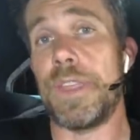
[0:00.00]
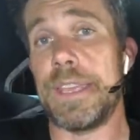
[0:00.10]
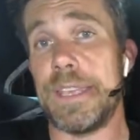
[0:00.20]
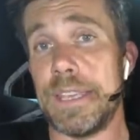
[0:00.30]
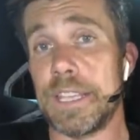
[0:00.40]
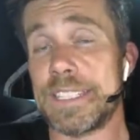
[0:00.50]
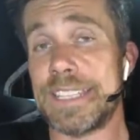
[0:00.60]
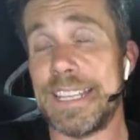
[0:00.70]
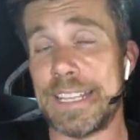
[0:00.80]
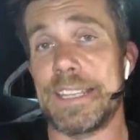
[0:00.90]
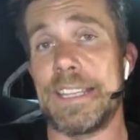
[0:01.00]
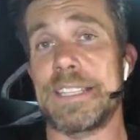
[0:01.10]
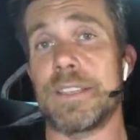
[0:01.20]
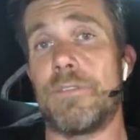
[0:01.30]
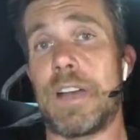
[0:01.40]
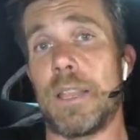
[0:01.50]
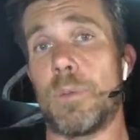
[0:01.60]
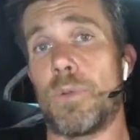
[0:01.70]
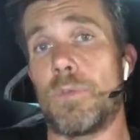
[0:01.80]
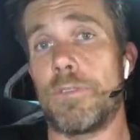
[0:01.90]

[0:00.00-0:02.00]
the techniques available.